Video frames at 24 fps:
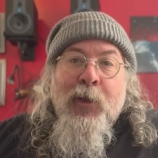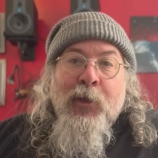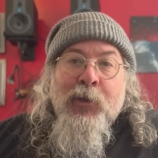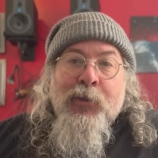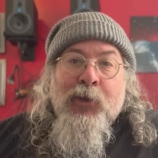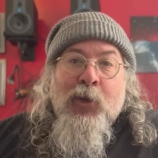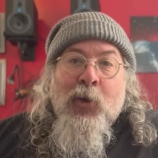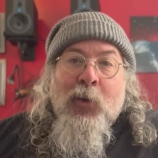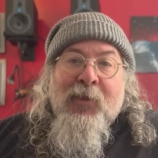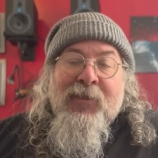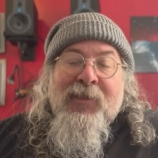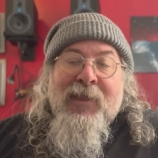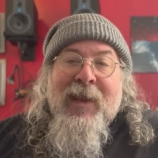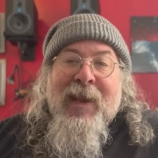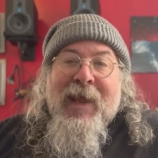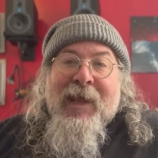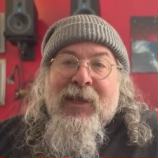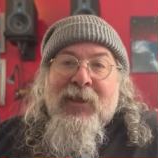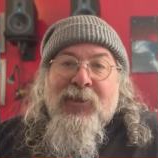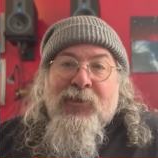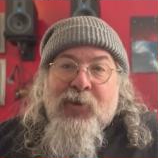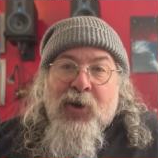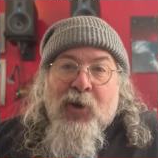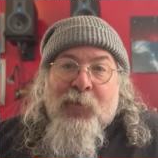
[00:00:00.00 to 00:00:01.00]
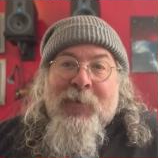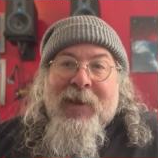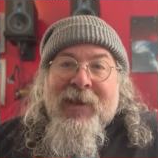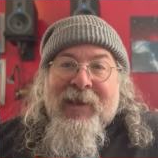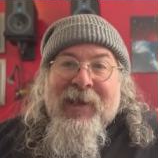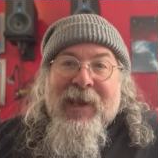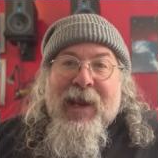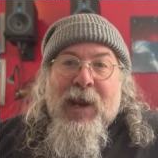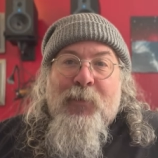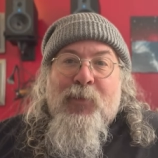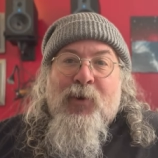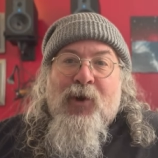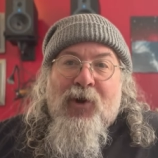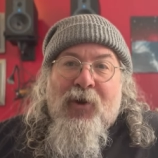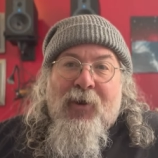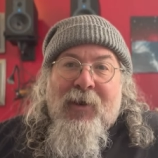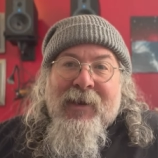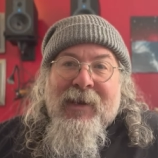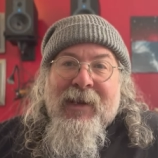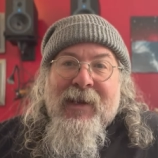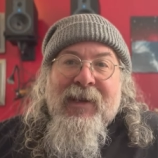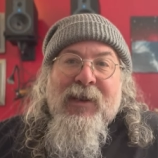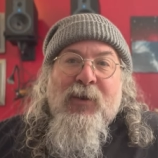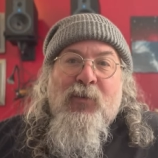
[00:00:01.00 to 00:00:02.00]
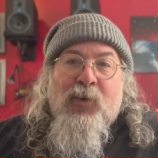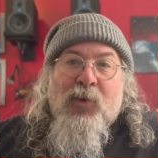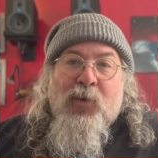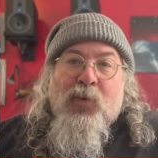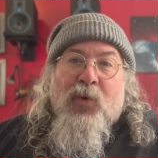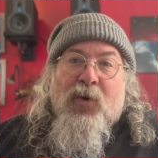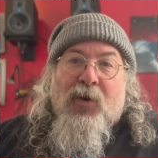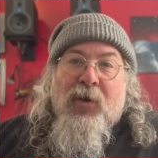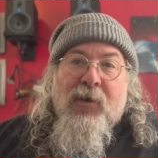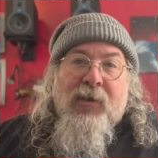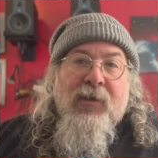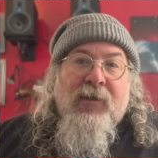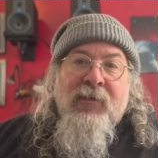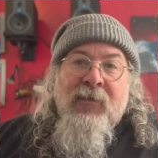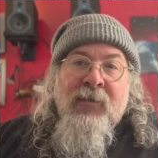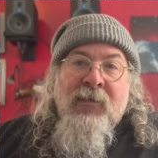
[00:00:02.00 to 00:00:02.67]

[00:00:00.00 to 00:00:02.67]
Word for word: knowing that I can turn my camera on and it would work